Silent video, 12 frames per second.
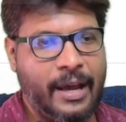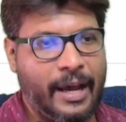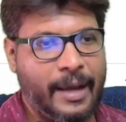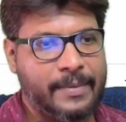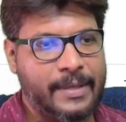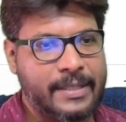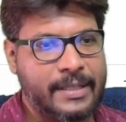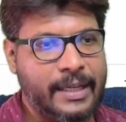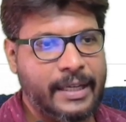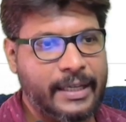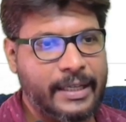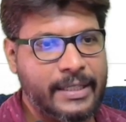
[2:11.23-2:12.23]
I am just
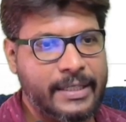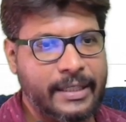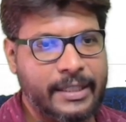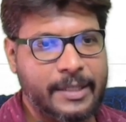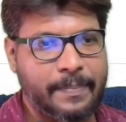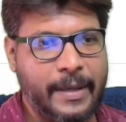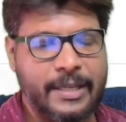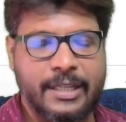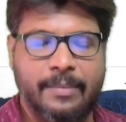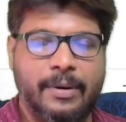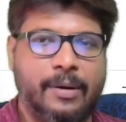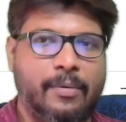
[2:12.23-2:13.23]
increasing this page
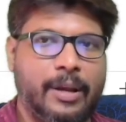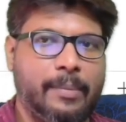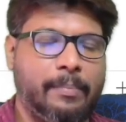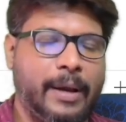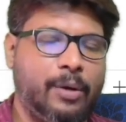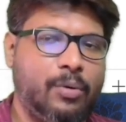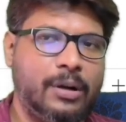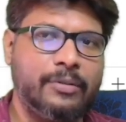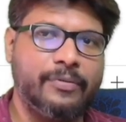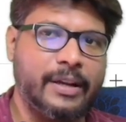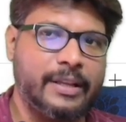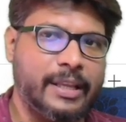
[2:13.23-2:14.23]
number by 1
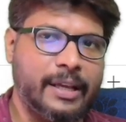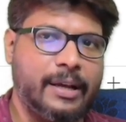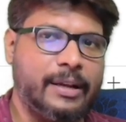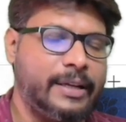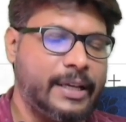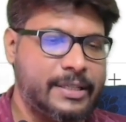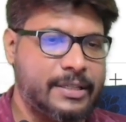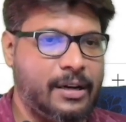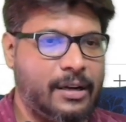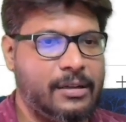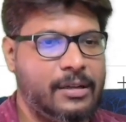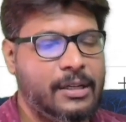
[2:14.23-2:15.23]
for the next call.